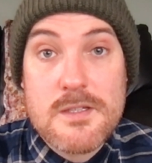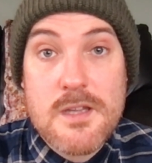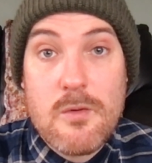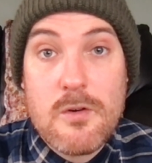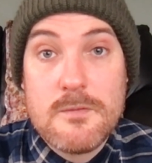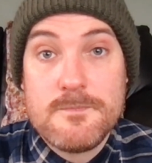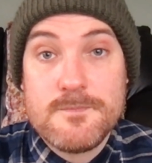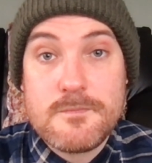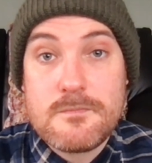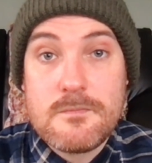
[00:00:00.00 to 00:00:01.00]
so on.
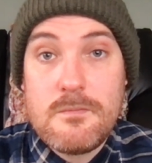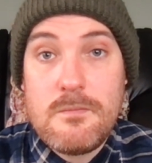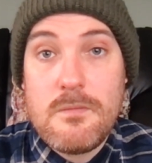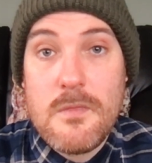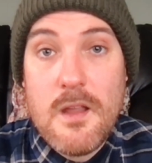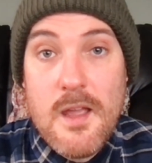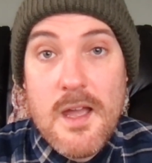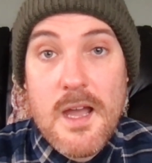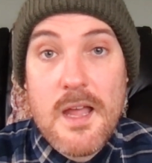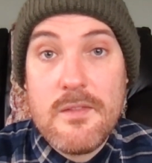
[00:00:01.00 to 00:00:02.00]

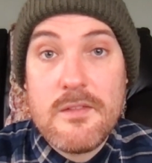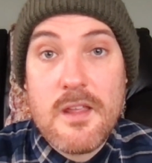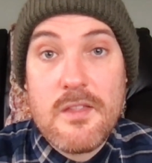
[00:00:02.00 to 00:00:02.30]
And